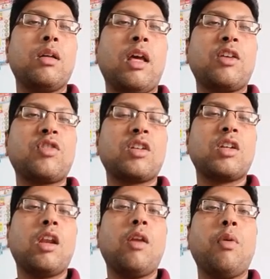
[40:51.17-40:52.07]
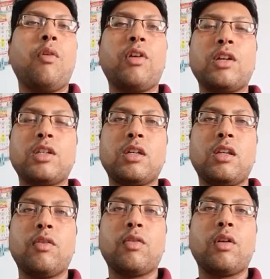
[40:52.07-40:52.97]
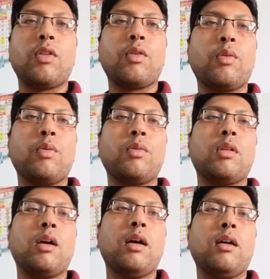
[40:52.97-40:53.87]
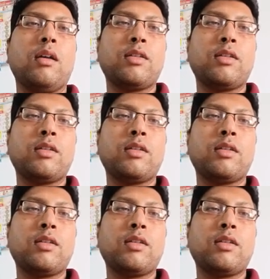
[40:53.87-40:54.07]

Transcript: extraction and purification is also the